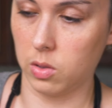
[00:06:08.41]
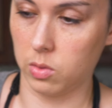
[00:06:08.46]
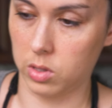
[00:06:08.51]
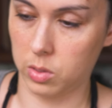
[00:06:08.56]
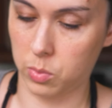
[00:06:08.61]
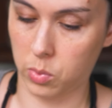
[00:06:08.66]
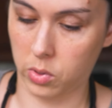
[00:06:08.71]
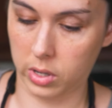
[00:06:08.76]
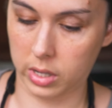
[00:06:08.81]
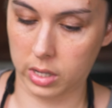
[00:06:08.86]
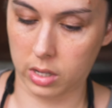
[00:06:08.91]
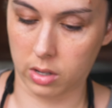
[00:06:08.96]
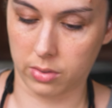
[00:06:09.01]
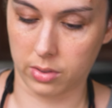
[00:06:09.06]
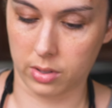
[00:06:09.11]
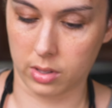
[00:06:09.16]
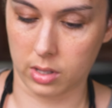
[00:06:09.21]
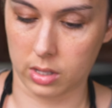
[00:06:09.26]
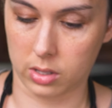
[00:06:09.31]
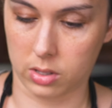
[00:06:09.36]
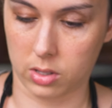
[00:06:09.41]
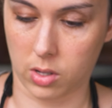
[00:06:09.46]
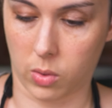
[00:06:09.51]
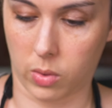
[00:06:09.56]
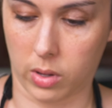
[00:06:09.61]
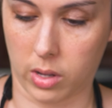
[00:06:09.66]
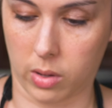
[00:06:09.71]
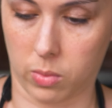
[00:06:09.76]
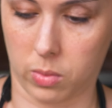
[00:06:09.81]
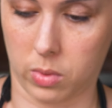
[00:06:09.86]
I'm just pouring it over this so
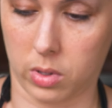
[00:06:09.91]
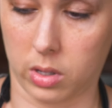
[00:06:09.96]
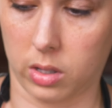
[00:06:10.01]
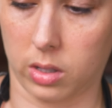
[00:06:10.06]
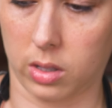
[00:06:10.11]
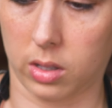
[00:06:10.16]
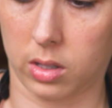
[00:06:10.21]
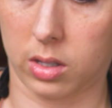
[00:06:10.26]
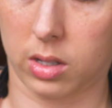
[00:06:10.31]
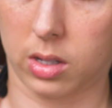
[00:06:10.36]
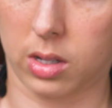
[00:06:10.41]
it will